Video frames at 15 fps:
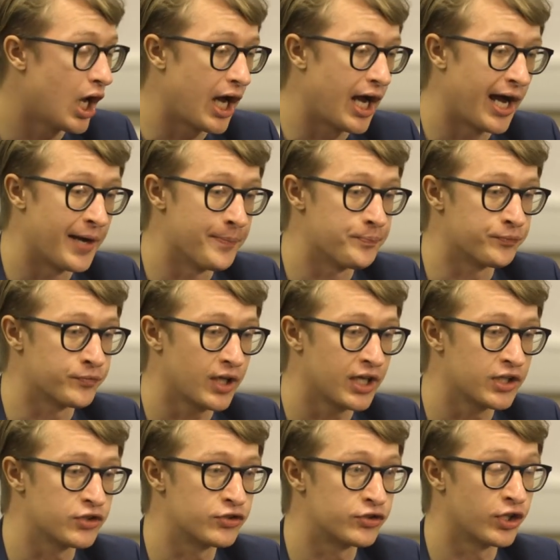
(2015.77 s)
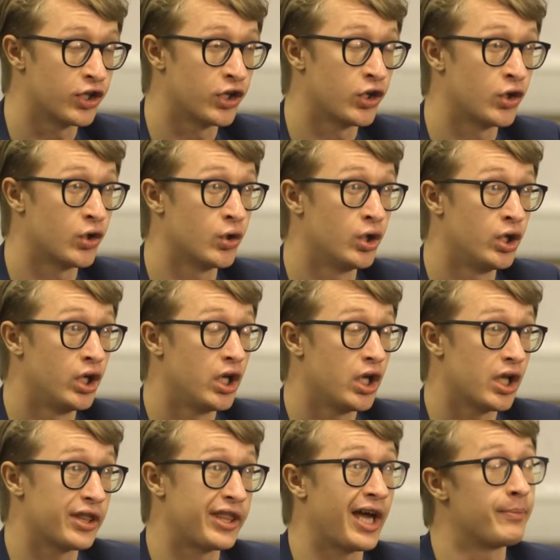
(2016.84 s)
um, and so
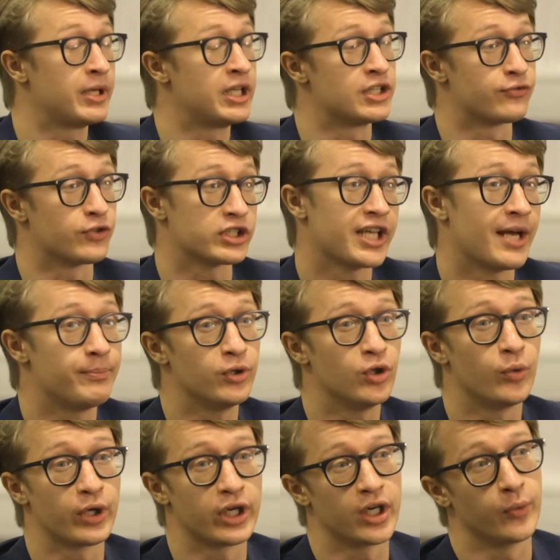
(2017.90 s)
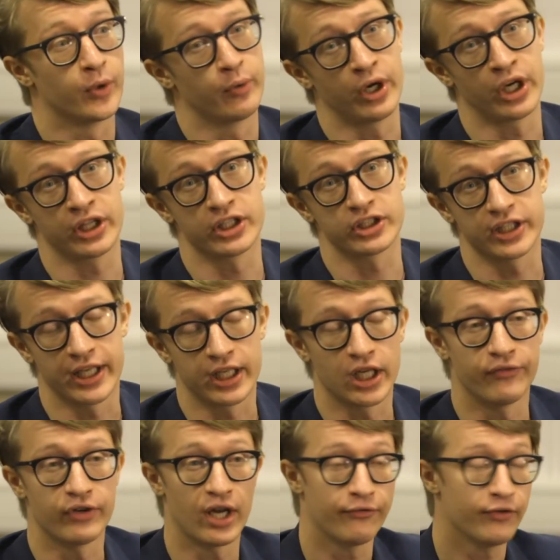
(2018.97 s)
that means for example we're, we're running this like
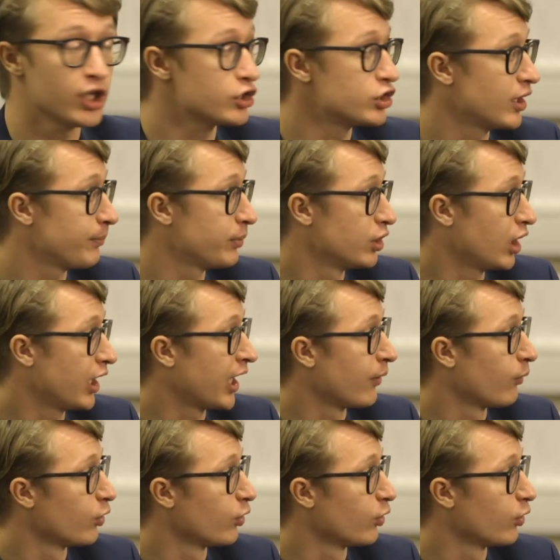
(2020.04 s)
wbi fellowship uh,